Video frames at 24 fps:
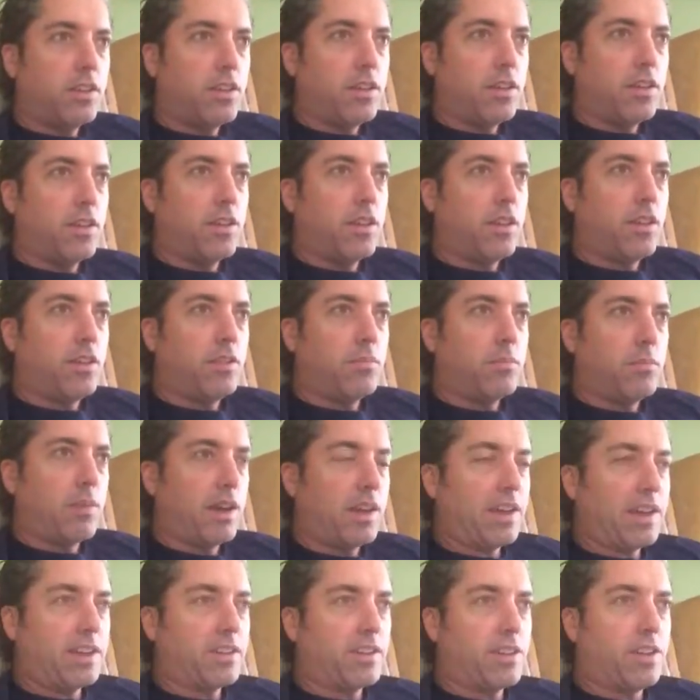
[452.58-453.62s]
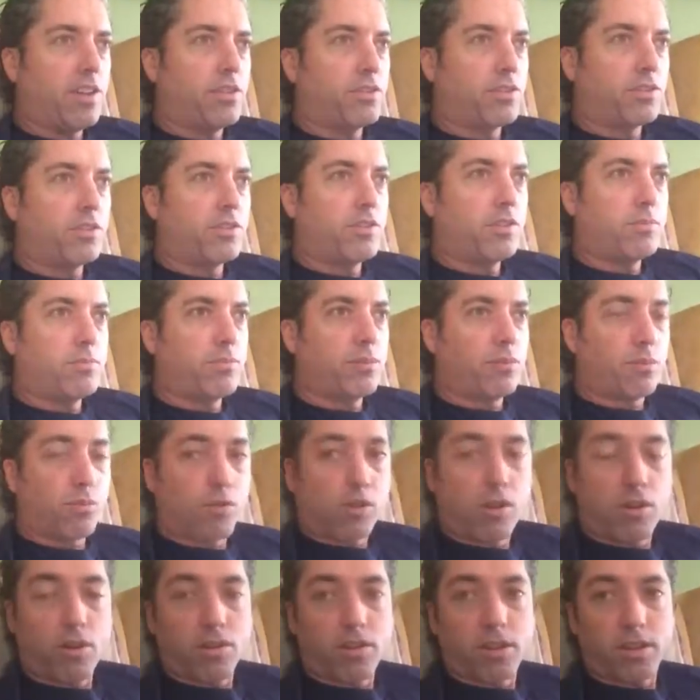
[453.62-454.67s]
And my ideas are simple.
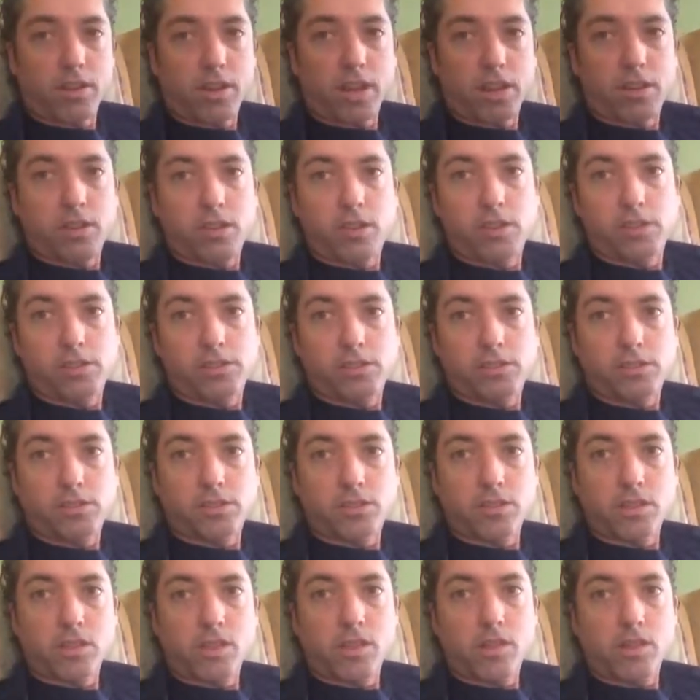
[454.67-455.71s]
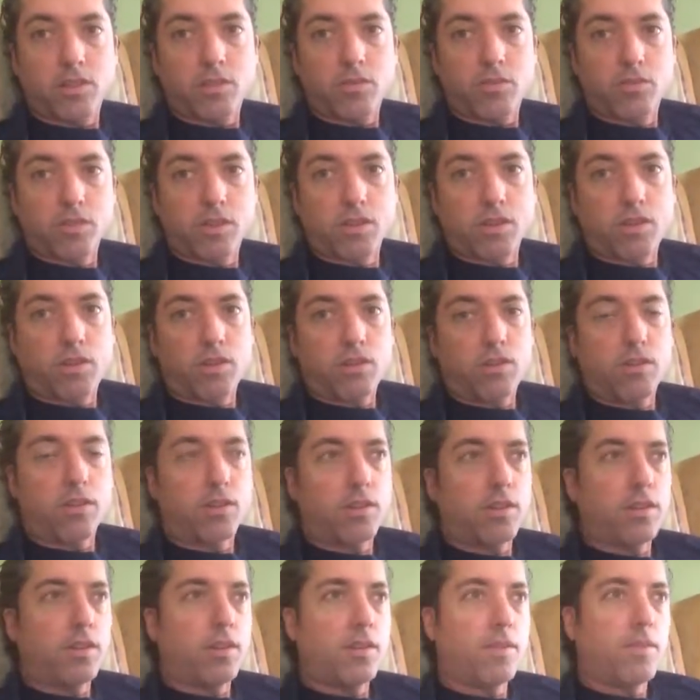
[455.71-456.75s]
We're all connected. We
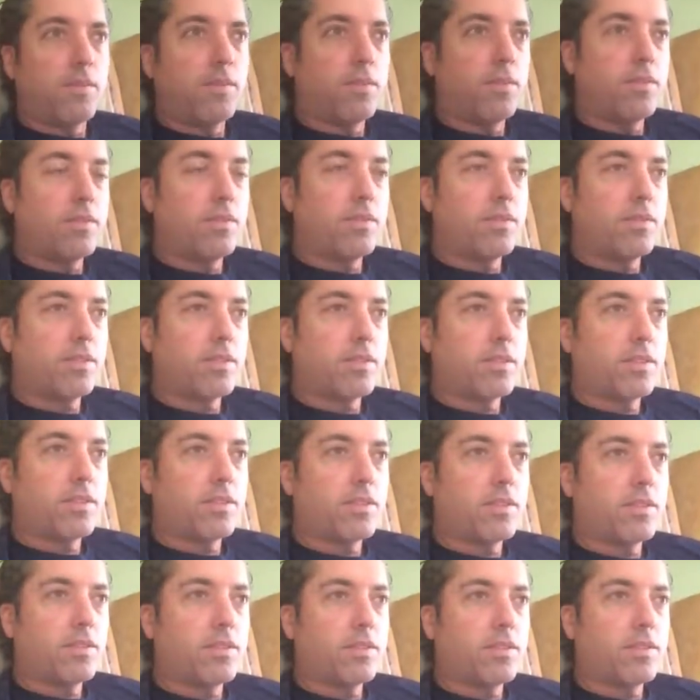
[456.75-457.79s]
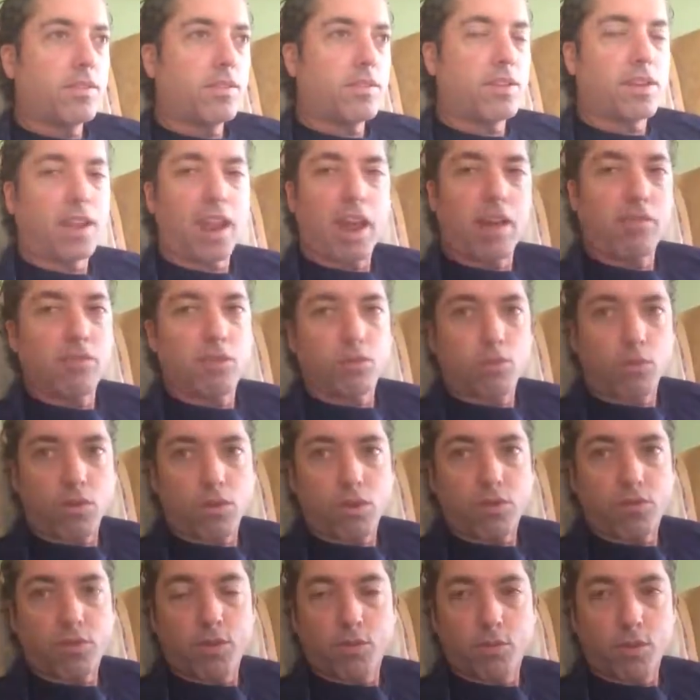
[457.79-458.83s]
all can have the
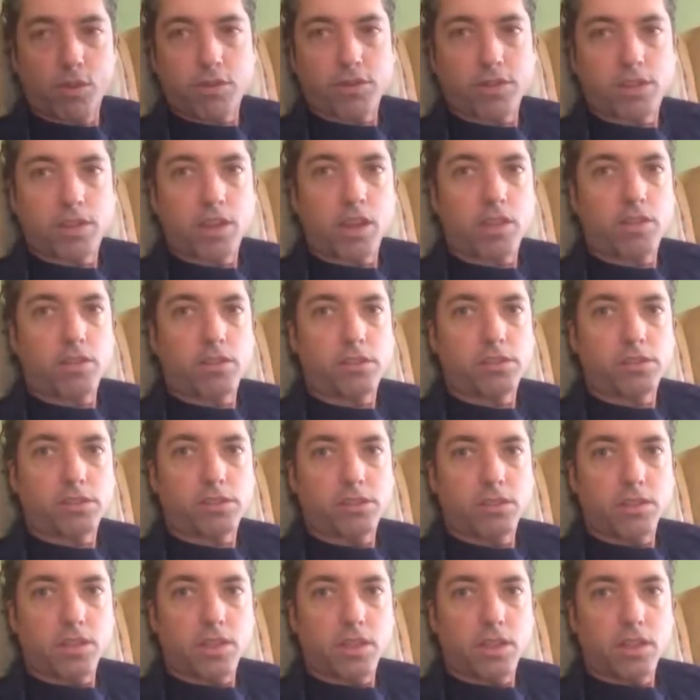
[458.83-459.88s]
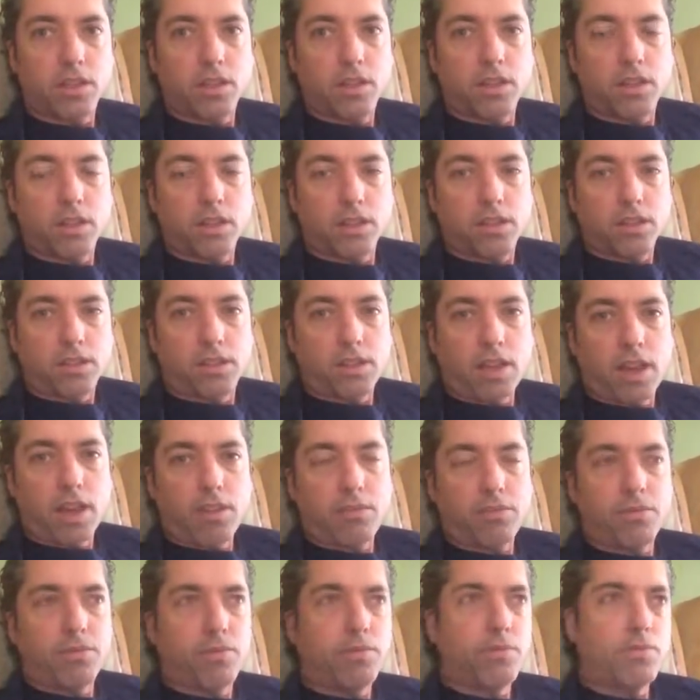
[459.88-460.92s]
world if we work together.
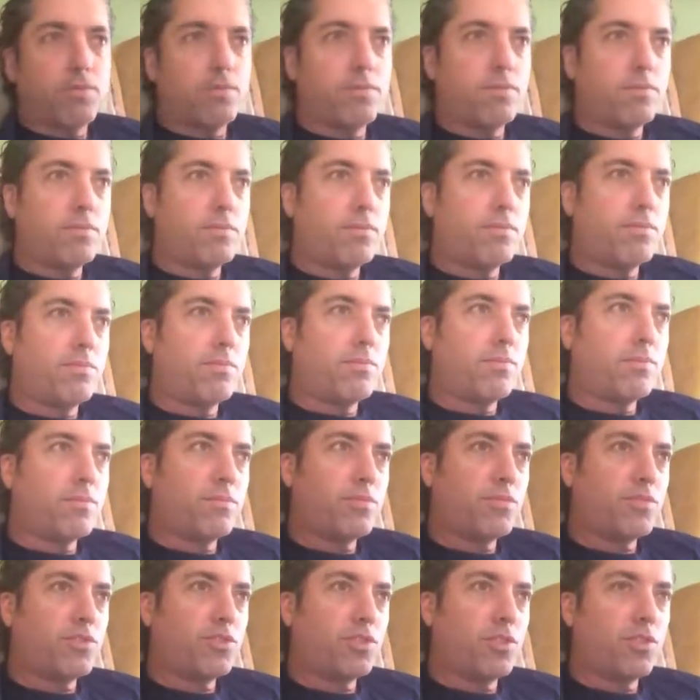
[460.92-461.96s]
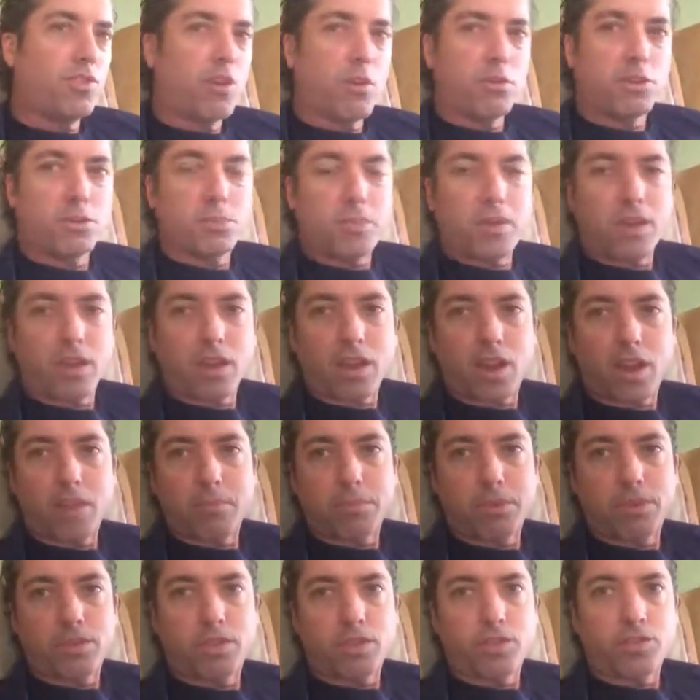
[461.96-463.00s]
Life shouldn't always be a
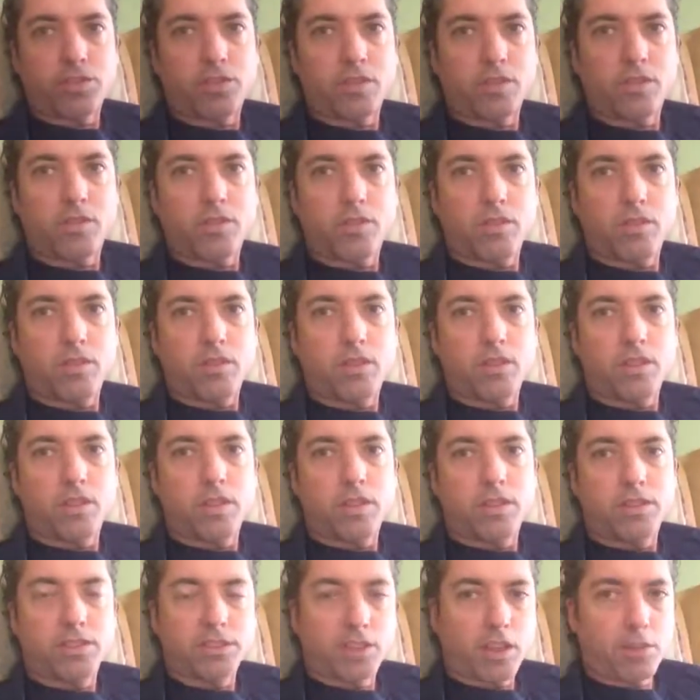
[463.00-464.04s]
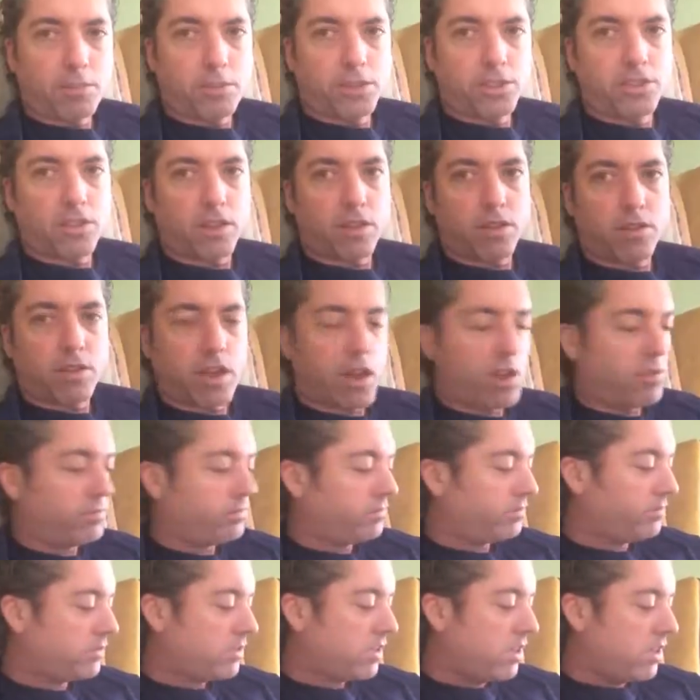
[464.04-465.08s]
competition. Let's help each other out.
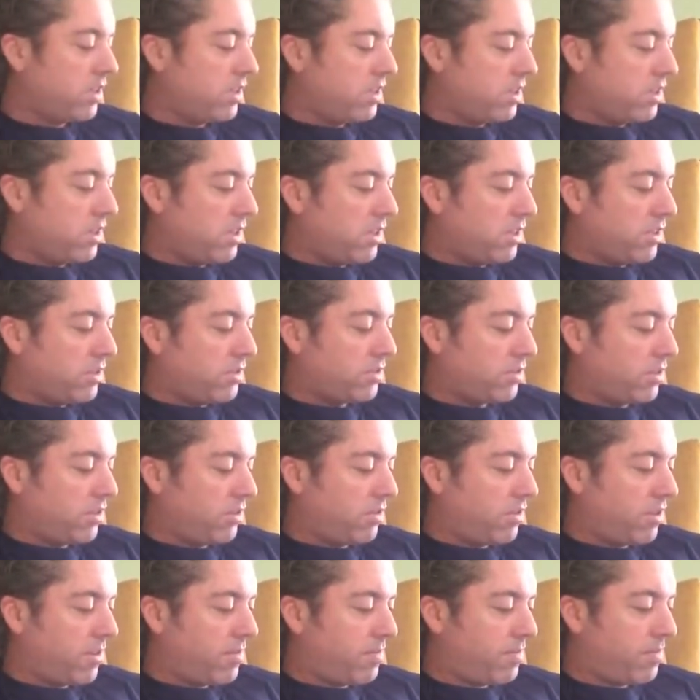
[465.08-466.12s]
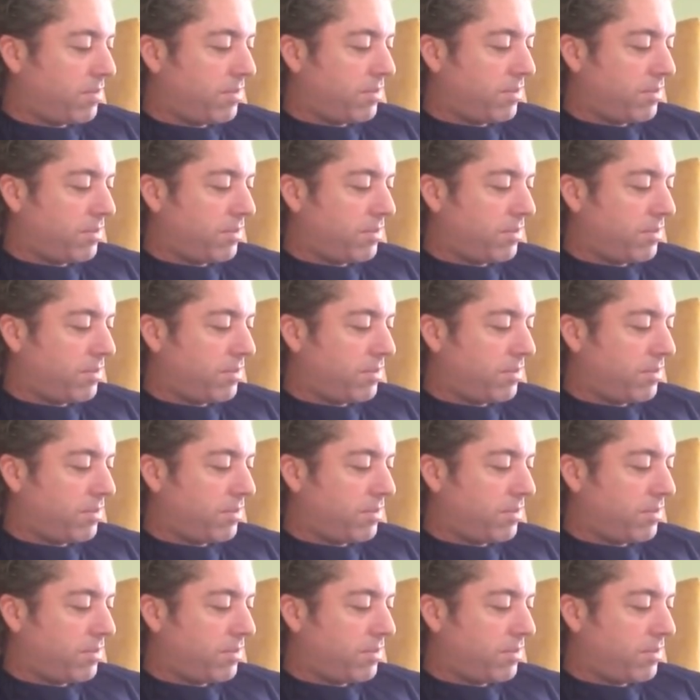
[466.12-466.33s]
So,